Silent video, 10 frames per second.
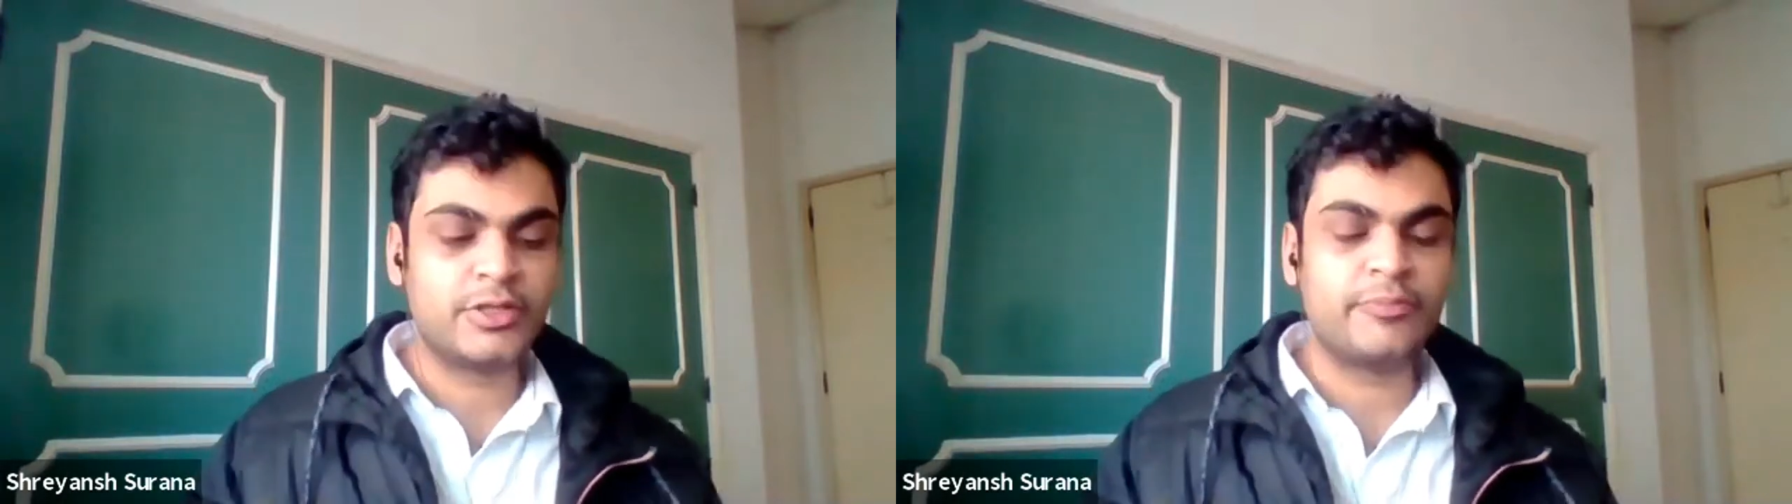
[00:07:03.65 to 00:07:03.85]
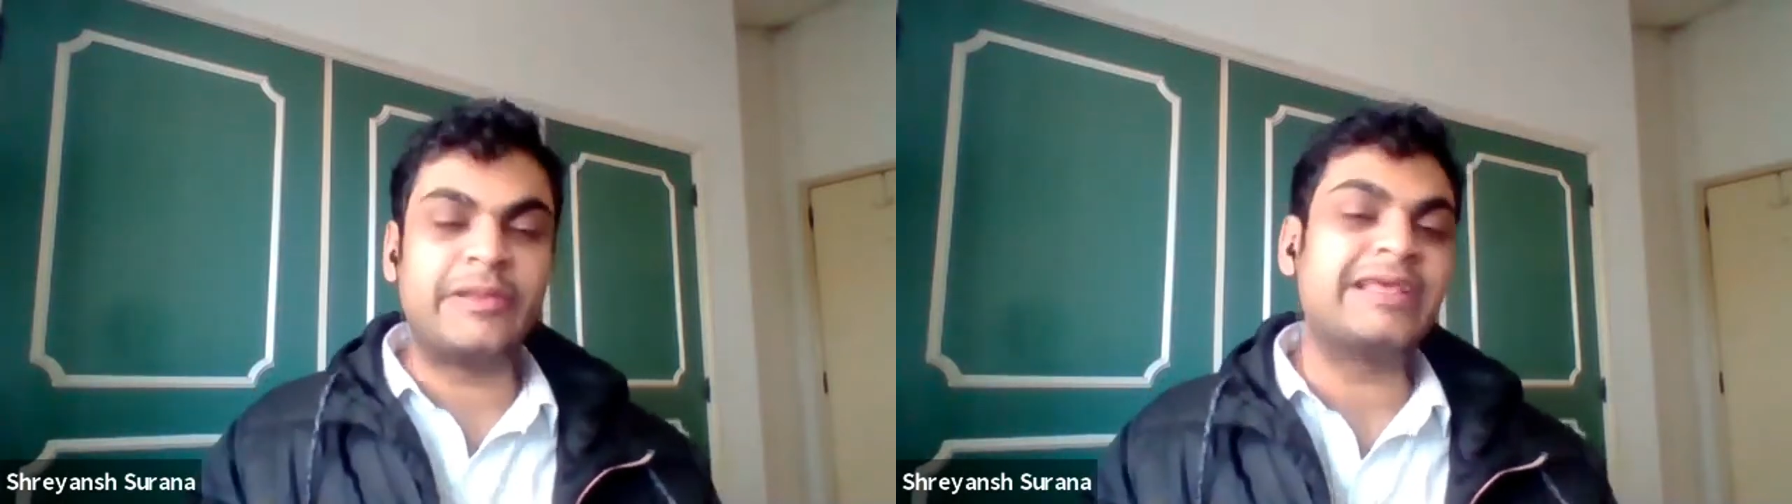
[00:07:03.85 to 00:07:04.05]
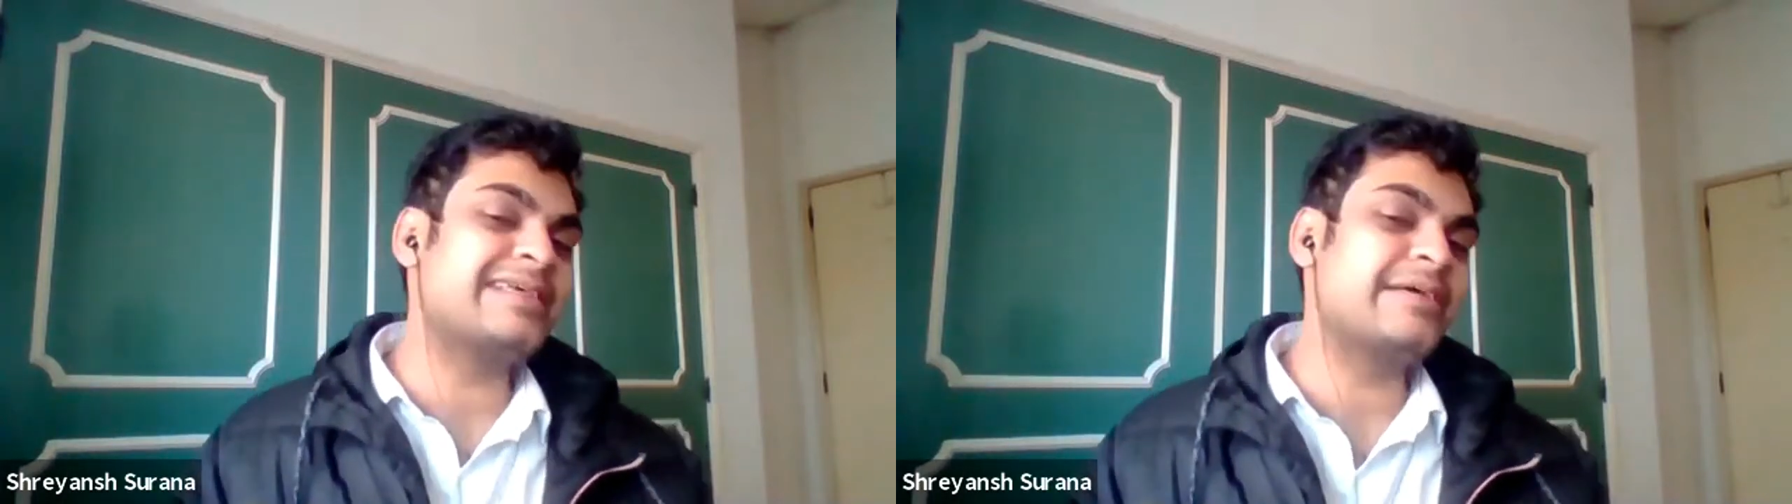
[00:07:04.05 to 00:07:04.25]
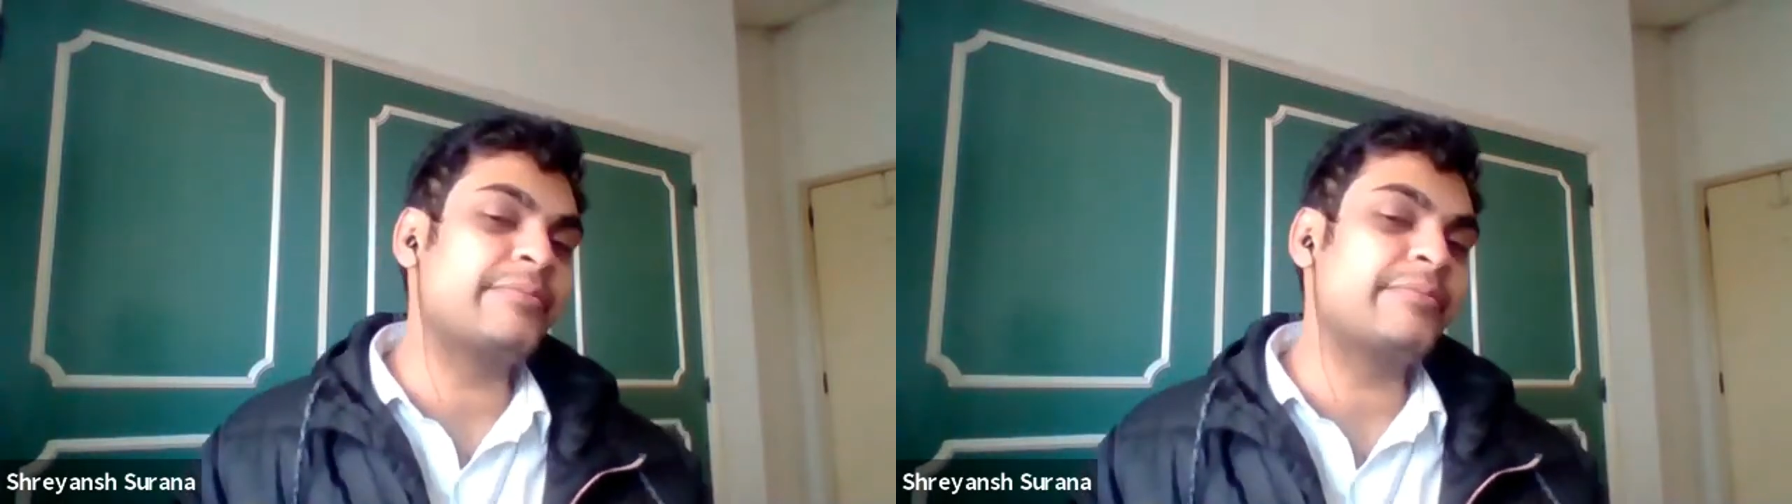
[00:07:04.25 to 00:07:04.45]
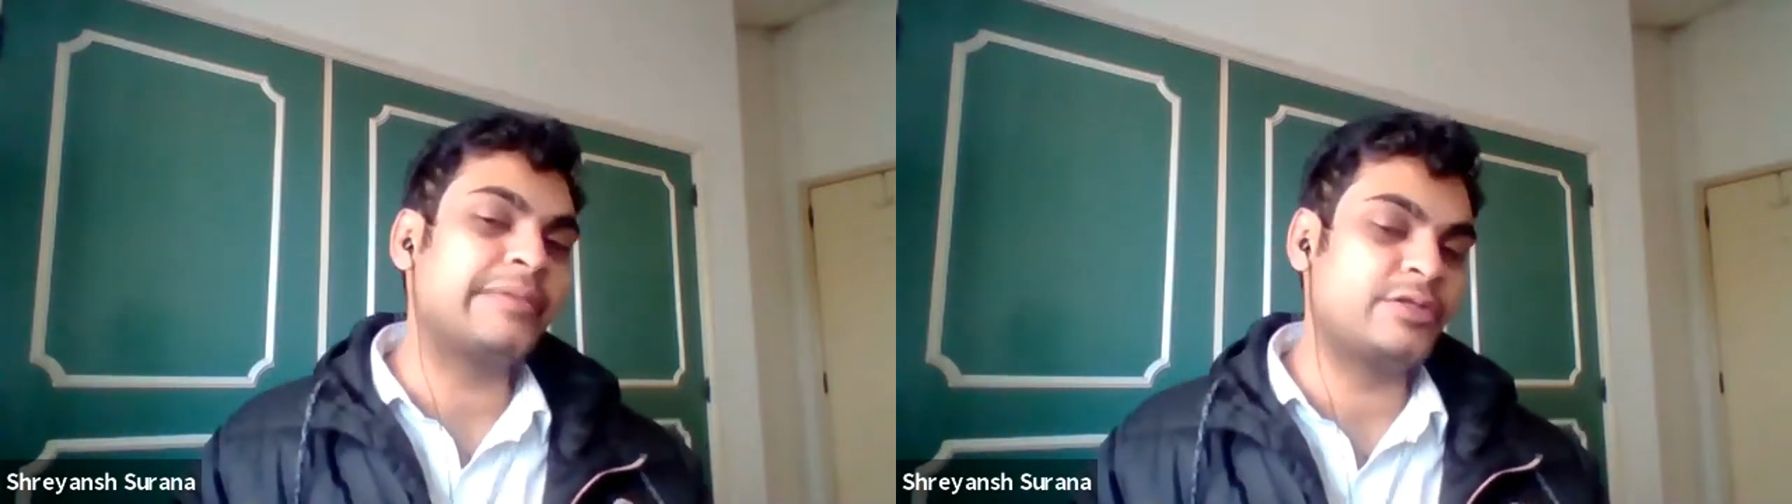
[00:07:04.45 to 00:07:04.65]
So the places I
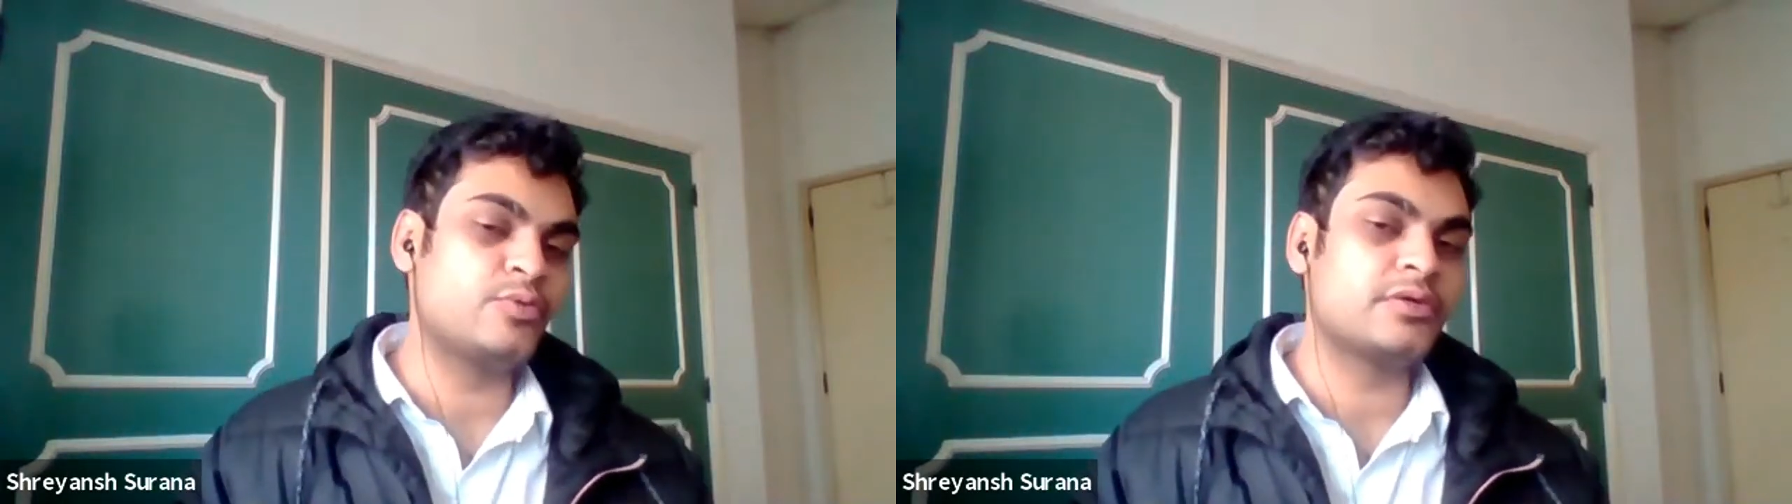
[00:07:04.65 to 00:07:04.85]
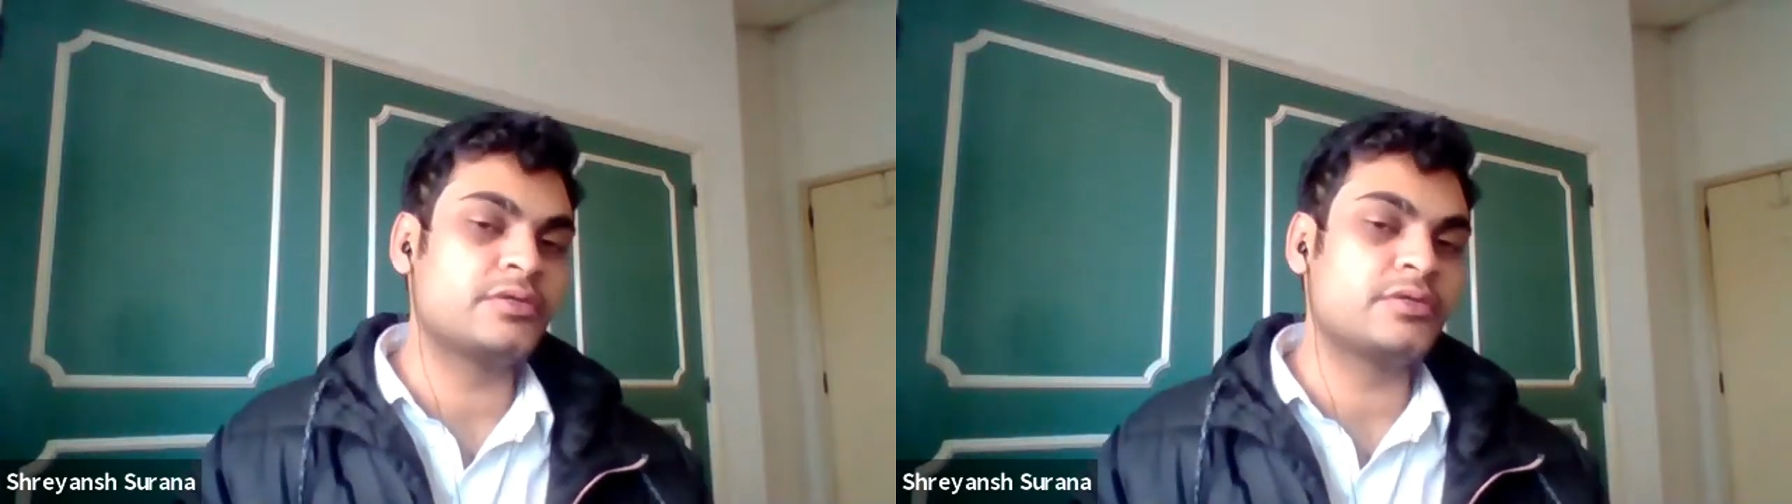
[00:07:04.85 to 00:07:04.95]
applied to